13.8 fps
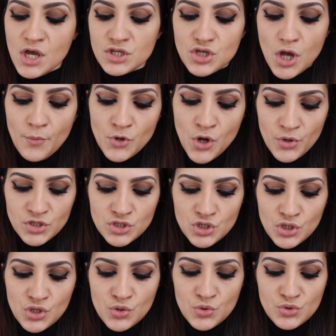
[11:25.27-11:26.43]
So I'm going to
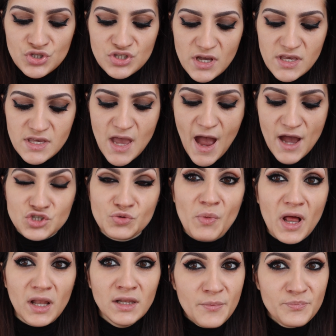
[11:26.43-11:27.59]
use the Yash
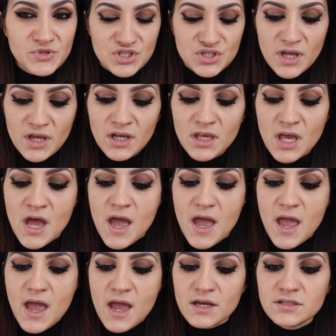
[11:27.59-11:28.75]
matte lipstick
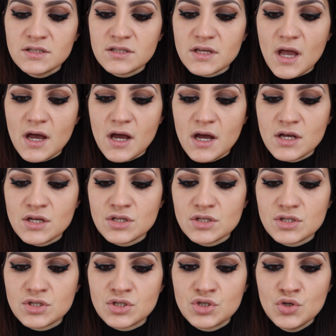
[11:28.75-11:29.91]
and a
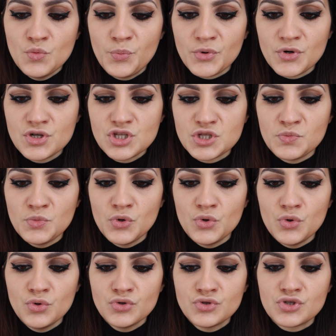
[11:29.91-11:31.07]
super
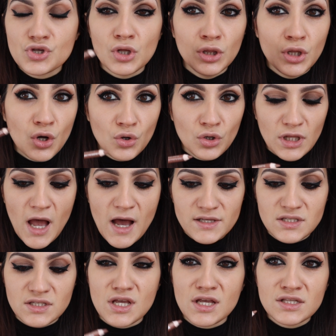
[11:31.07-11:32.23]
smooth,
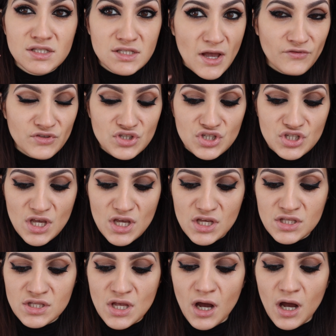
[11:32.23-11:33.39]
long-lasting
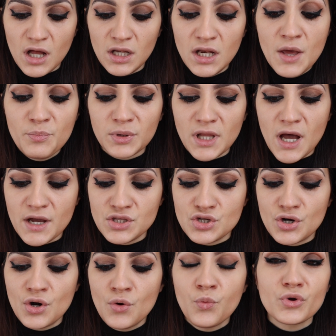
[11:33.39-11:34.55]
17 lip
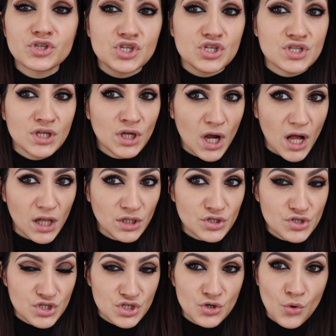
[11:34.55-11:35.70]
liner, which is in color
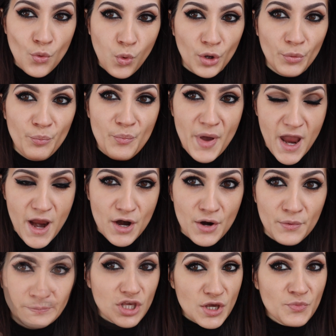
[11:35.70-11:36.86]
01
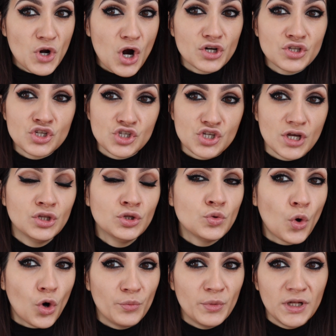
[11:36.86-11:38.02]
Bear. Kim Kardashian
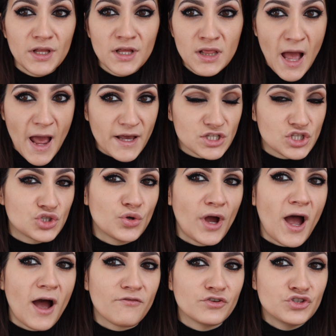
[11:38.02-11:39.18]
normally likes to
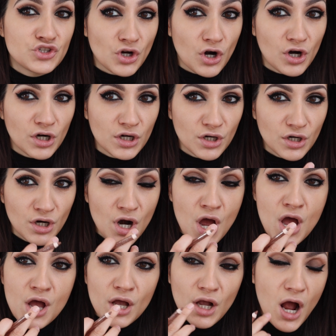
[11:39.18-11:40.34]
have a darker
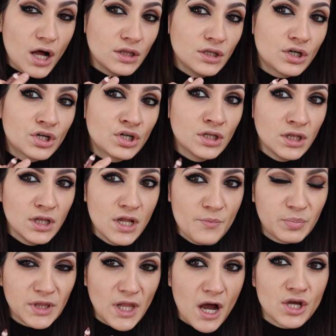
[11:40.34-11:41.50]
color
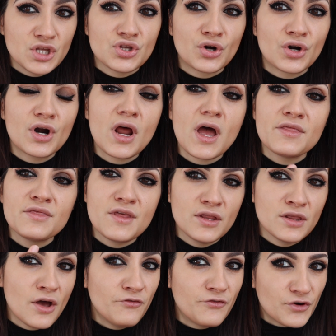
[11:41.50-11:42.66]
lip liner and
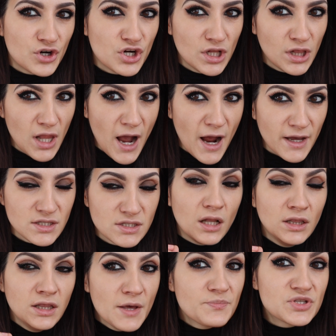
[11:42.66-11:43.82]
then a very light
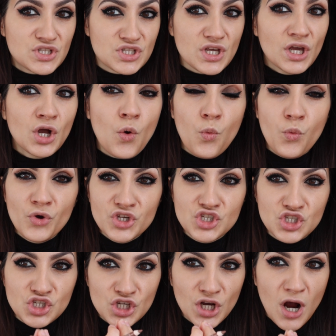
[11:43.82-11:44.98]
lipstick, which
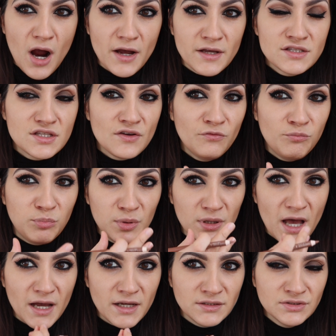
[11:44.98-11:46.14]
she kinds of
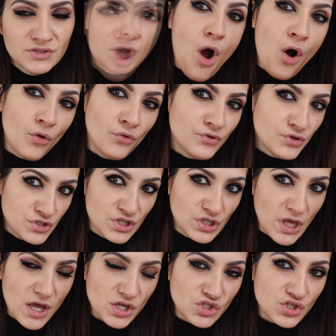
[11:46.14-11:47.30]
blend. On this
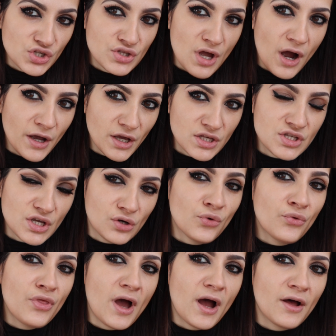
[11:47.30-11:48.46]
occasion I can tell
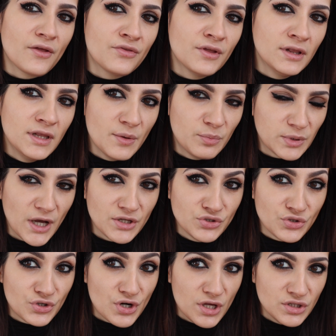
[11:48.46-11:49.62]
that the lip
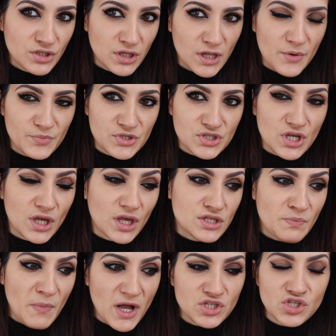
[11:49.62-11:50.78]
liner and the lipstick is
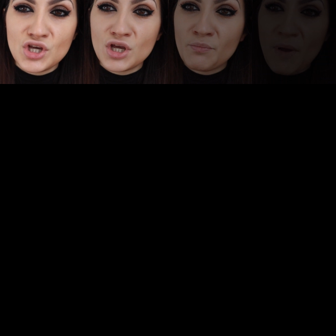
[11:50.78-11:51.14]
matching.